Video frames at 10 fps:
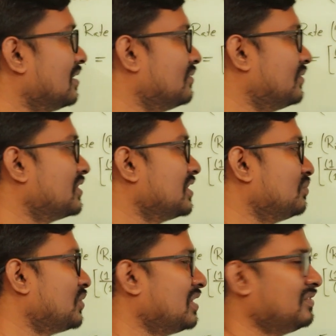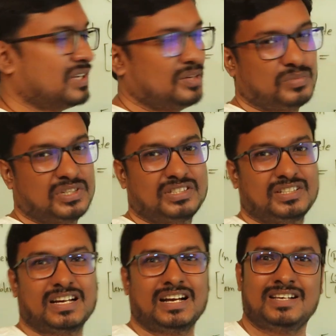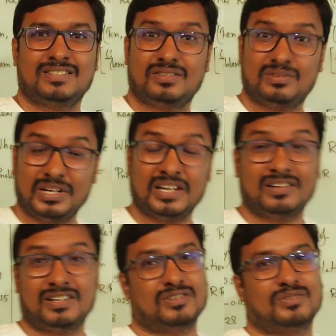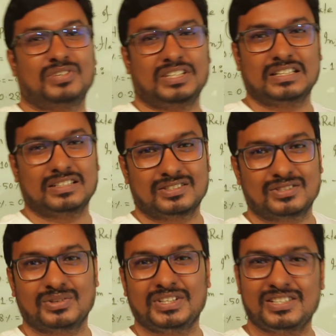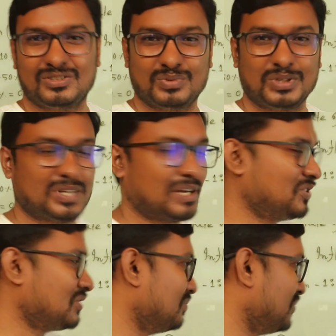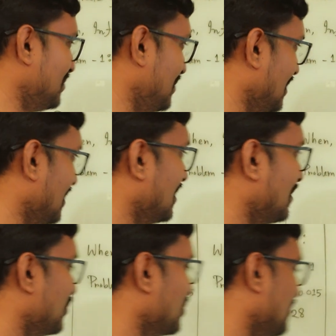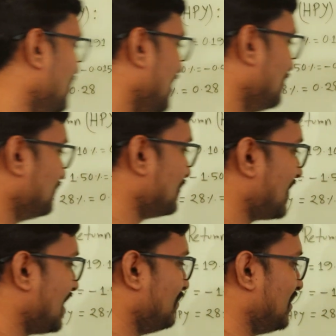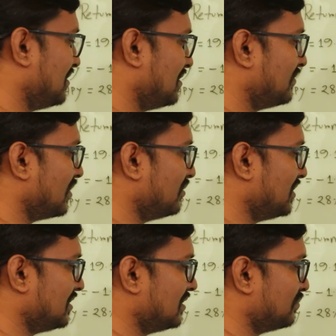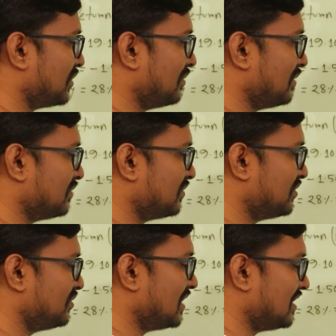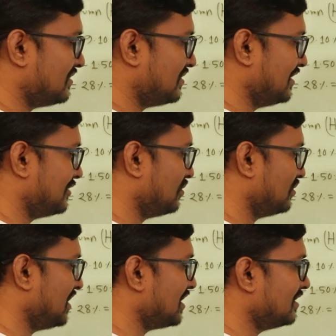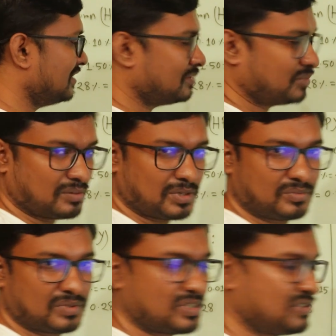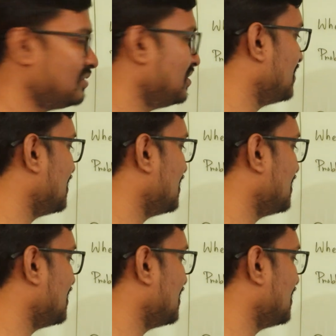14.5% as real rate of return. So in this way we have to compute both of them, following problem number 2 and 3. So here in the problem number 2, you